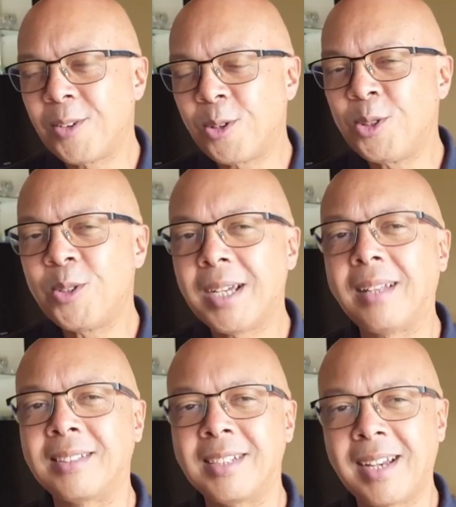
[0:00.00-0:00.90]
all you
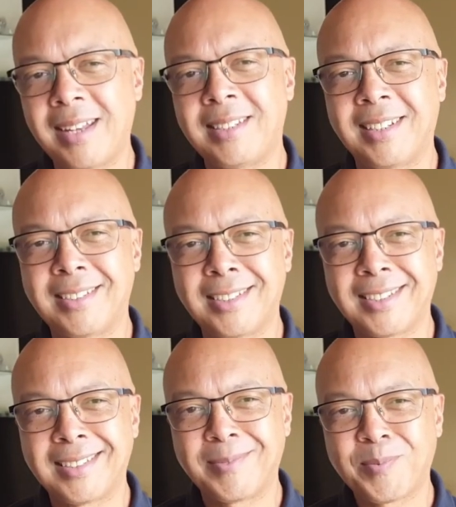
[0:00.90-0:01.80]
cult
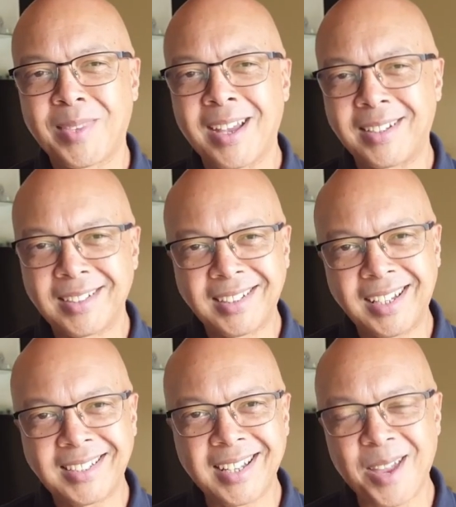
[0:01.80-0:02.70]
classics. Until
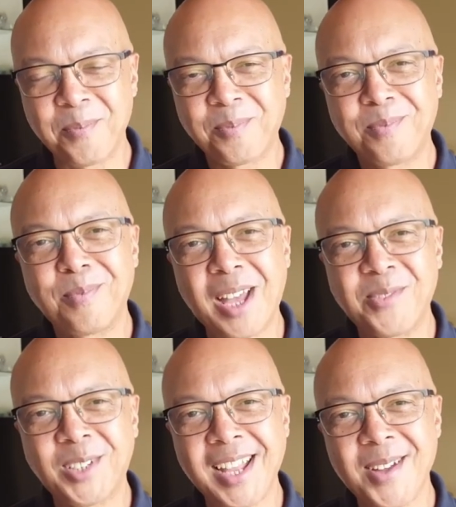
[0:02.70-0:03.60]
next time,
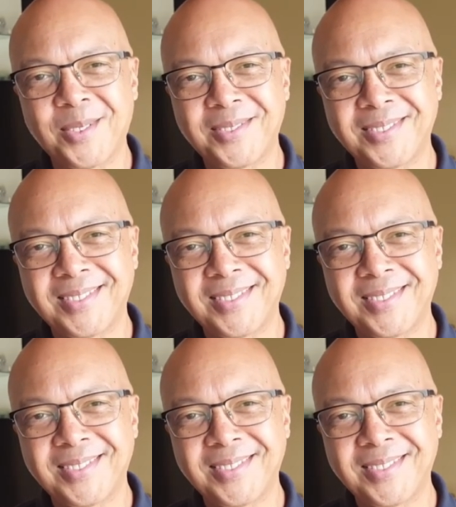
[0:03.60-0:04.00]
bye for now.